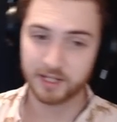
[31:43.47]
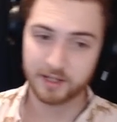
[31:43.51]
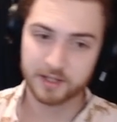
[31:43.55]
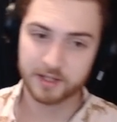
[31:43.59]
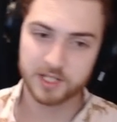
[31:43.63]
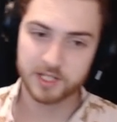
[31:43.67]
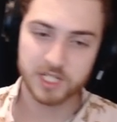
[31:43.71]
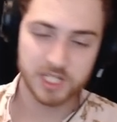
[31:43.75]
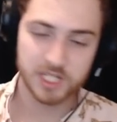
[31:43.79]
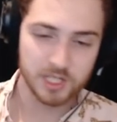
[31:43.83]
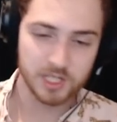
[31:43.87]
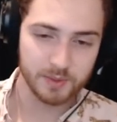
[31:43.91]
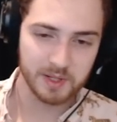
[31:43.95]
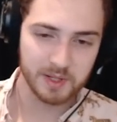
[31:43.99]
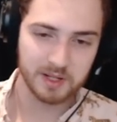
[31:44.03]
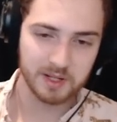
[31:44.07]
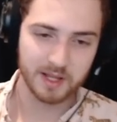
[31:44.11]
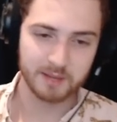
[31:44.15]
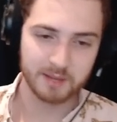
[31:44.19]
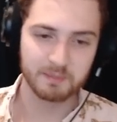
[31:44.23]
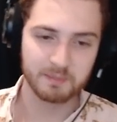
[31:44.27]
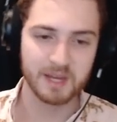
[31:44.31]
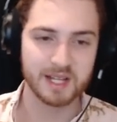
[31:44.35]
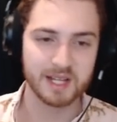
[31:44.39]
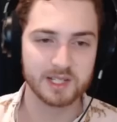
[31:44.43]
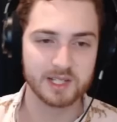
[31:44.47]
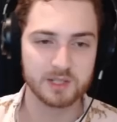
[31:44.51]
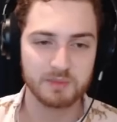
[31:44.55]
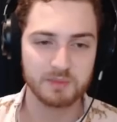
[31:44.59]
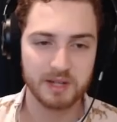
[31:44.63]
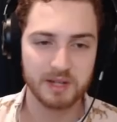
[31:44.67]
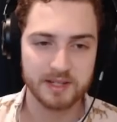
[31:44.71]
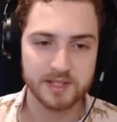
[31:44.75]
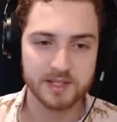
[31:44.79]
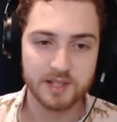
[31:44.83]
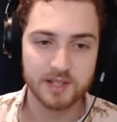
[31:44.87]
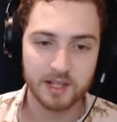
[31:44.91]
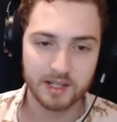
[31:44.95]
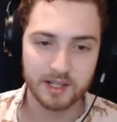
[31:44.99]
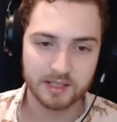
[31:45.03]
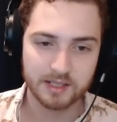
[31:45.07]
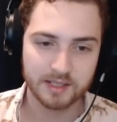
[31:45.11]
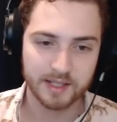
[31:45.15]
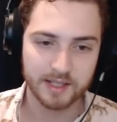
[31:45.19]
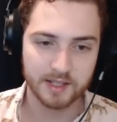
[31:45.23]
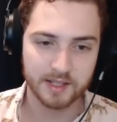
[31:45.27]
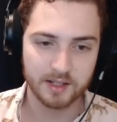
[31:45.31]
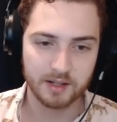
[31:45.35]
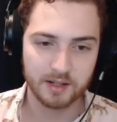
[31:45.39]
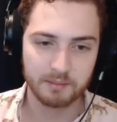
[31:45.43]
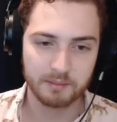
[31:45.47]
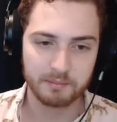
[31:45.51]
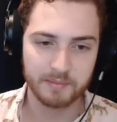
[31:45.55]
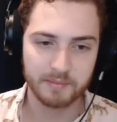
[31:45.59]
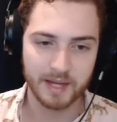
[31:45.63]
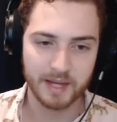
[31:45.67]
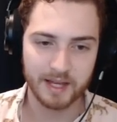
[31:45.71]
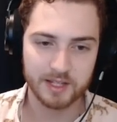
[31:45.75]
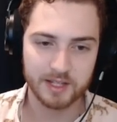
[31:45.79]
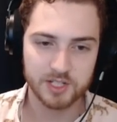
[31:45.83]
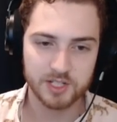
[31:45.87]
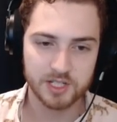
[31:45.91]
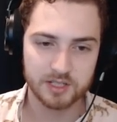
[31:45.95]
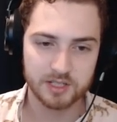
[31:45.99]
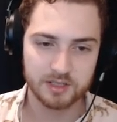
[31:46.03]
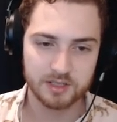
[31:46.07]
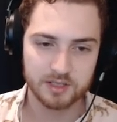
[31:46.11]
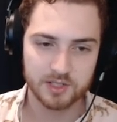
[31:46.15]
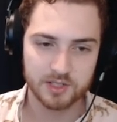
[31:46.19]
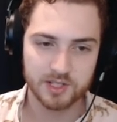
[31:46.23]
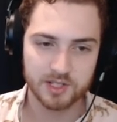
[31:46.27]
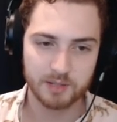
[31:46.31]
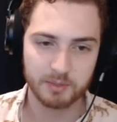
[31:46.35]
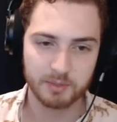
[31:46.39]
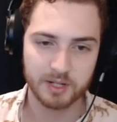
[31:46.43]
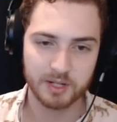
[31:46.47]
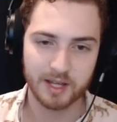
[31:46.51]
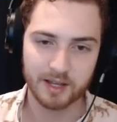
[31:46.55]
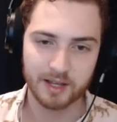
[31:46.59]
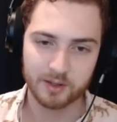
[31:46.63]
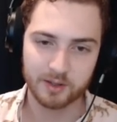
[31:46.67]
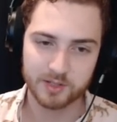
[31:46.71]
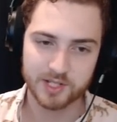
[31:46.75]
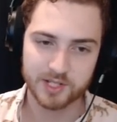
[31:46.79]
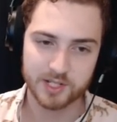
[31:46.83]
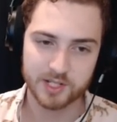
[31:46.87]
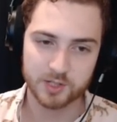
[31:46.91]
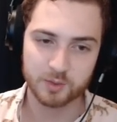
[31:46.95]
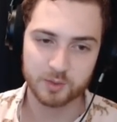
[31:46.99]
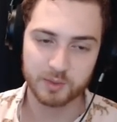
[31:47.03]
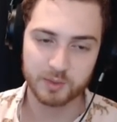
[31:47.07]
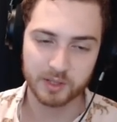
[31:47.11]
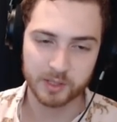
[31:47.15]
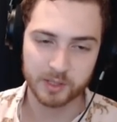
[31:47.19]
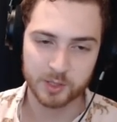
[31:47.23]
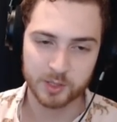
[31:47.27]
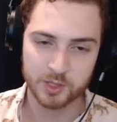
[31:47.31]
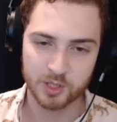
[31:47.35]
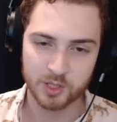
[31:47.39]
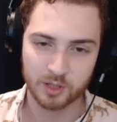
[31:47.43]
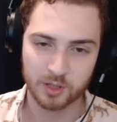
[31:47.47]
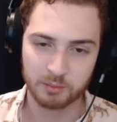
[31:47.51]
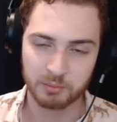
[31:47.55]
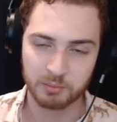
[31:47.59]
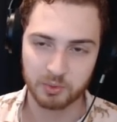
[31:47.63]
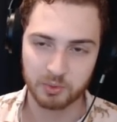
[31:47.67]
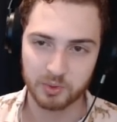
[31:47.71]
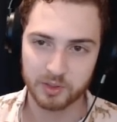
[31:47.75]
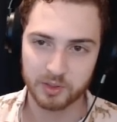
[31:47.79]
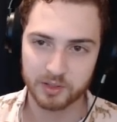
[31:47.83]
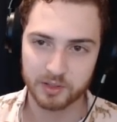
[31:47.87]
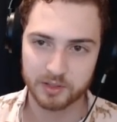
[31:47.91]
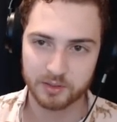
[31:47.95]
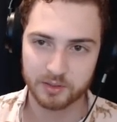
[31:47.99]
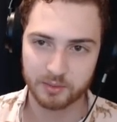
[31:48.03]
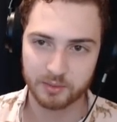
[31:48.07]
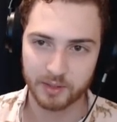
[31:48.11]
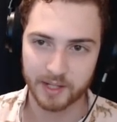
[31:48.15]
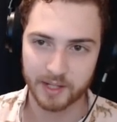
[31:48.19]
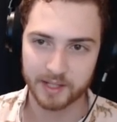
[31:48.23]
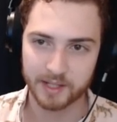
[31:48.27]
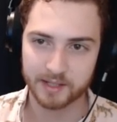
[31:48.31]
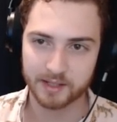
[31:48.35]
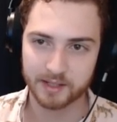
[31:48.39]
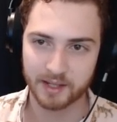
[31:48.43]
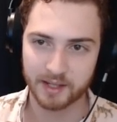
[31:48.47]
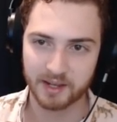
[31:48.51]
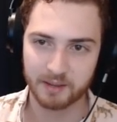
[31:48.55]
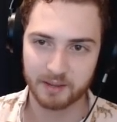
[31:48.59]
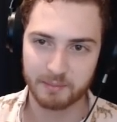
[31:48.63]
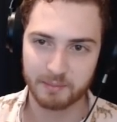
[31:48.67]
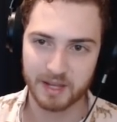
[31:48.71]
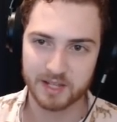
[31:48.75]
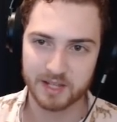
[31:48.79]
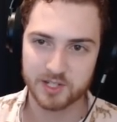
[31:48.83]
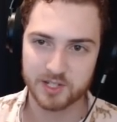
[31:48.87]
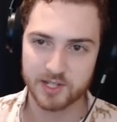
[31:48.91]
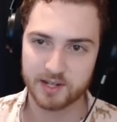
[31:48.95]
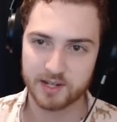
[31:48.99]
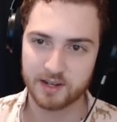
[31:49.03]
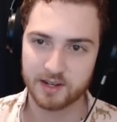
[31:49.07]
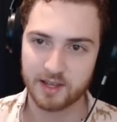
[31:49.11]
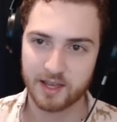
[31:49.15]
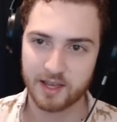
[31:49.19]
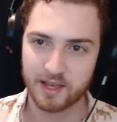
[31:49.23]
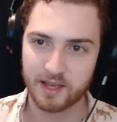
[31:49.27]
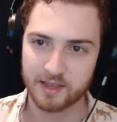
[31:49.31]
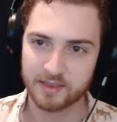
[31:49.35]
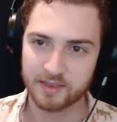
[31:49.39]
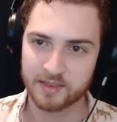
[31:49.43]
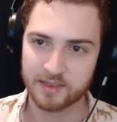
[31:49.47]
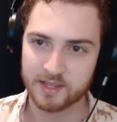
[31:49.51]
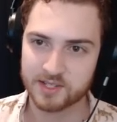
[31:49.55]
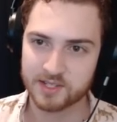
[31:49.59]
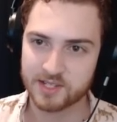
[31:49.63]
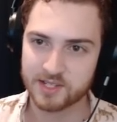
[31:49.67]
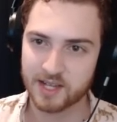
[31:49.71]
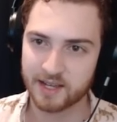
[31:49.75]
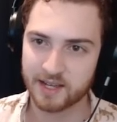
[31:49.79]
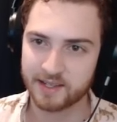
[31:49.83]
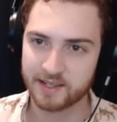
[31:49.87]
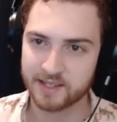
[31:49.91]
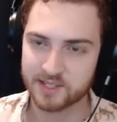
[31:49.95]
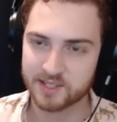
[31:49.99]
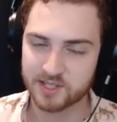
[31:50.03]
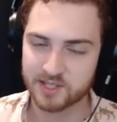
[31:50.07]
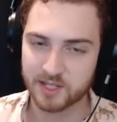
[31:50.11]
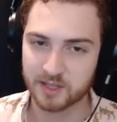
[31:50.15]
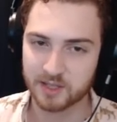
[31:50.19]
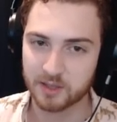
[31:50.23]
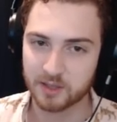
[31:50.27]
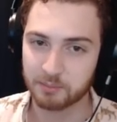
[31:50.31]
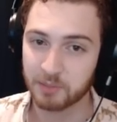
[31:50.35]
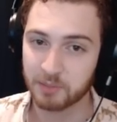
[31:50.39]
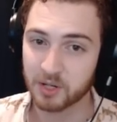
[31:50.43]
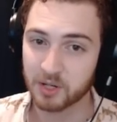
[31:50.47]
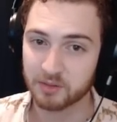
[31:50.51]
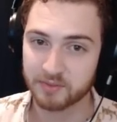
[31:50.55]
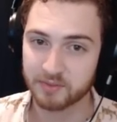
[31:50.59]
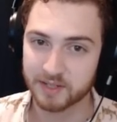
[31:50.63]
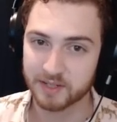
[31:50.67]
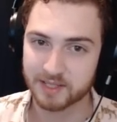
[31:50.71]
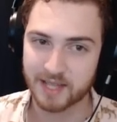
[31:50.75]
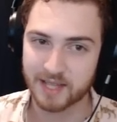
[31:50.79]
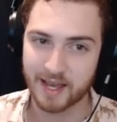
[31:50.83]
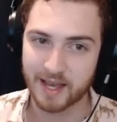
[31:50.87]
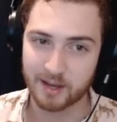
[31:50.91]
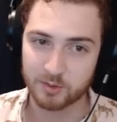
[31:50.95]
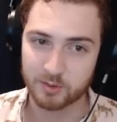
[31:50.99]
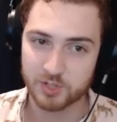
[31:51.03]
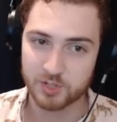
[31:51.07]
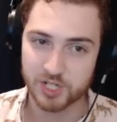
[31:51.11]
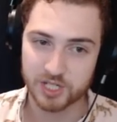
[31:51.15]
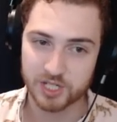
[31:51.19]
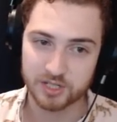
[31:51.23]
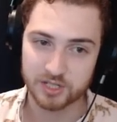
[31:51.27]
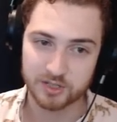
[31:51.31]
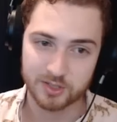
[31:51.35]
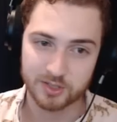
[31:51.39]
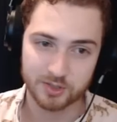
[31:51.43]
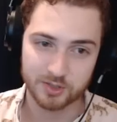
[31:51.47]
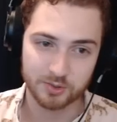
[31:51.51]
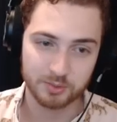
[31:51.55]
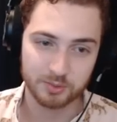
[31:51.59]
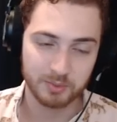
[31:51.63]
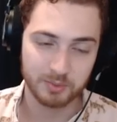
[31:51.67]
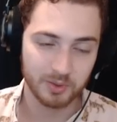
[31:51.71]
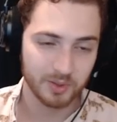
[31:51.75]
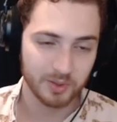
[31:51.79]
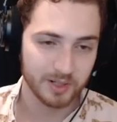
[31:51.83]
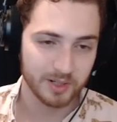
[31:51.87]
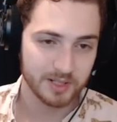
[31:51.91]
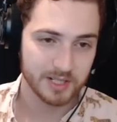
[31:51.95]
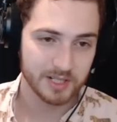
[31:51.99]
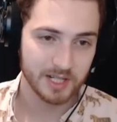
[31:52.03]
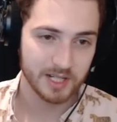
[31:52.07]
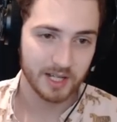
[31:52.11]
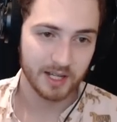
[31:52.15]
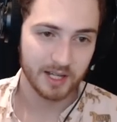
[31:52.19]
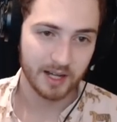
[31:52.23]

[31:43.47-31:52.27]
This is just a way to, like, maximize... Like, imagine someone else has a really strong board, right? Like, imagine this guy hits, like, the perfect Aoshin 2 board.